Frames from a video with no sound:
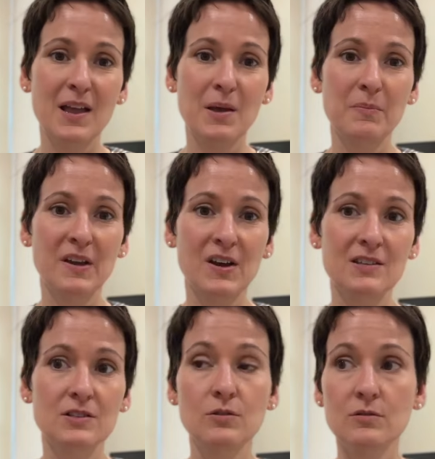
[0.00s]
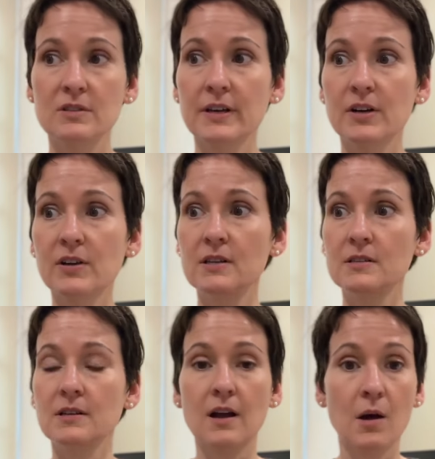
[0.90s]
because the newsletter is
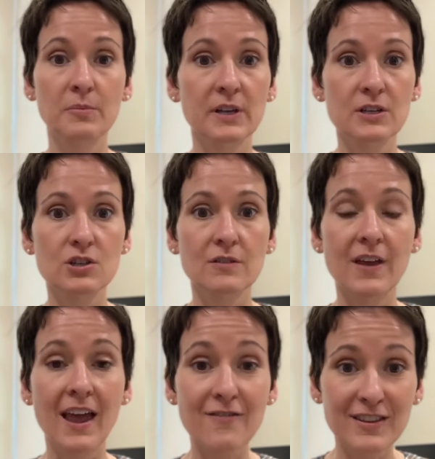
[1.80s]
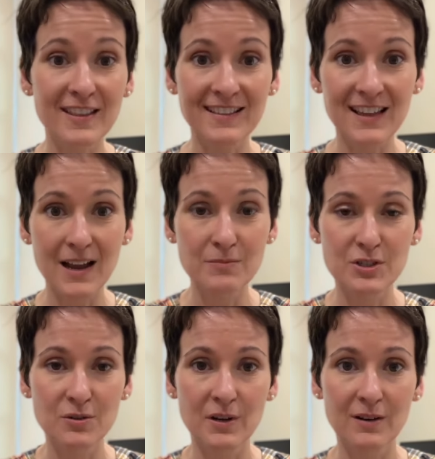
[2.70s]
a compilation of everything that I'm
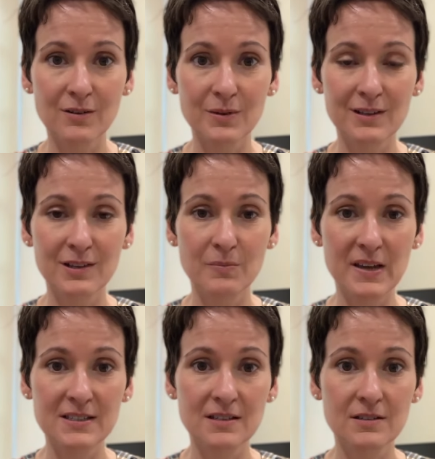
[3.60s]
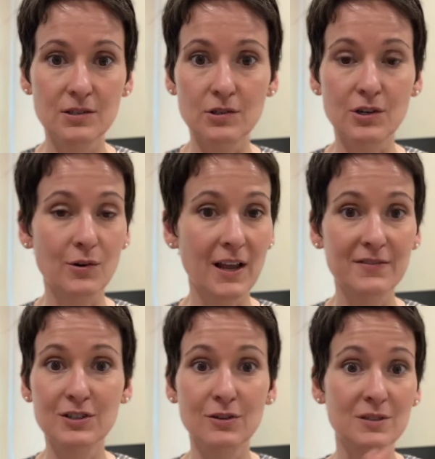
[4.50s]
doing on a weekly basis, so you don't have
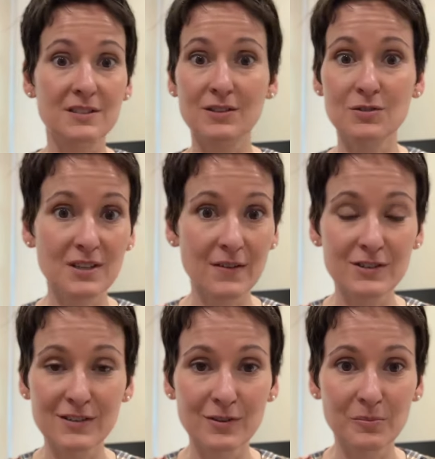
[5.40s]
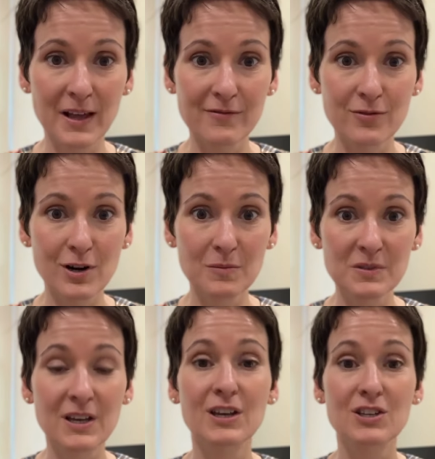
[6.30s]
to go to 6 or 7 different platforms.
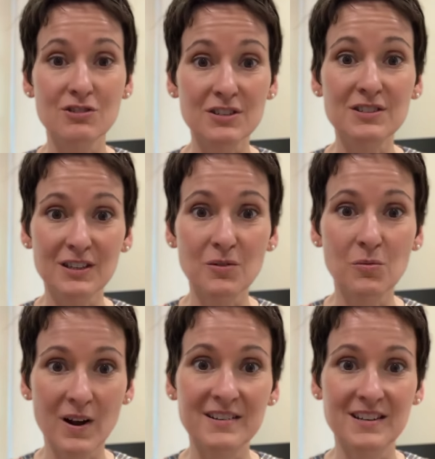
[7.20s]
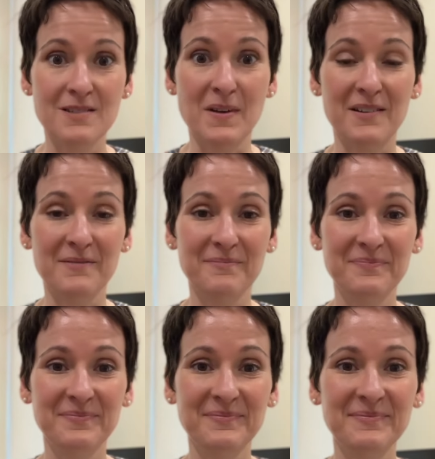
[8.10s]
You just get the one email.
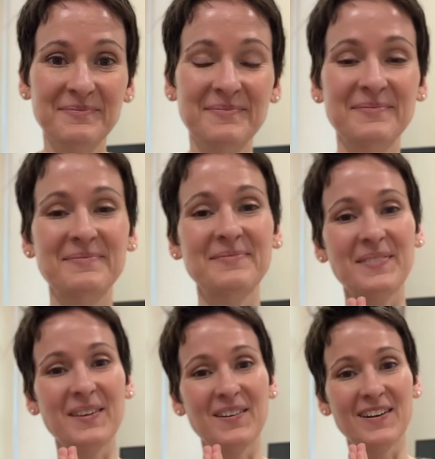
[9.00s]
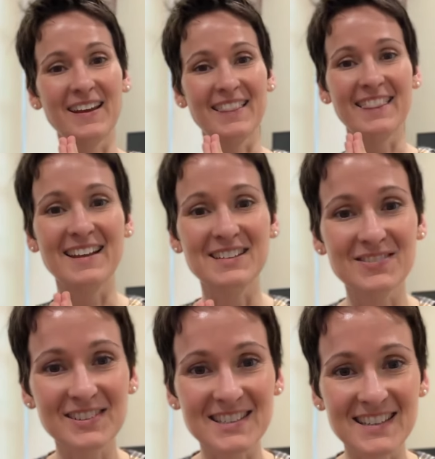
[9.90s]
All right, thanks for
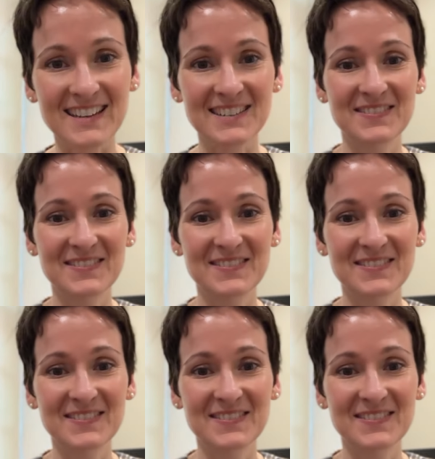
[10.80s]
listening.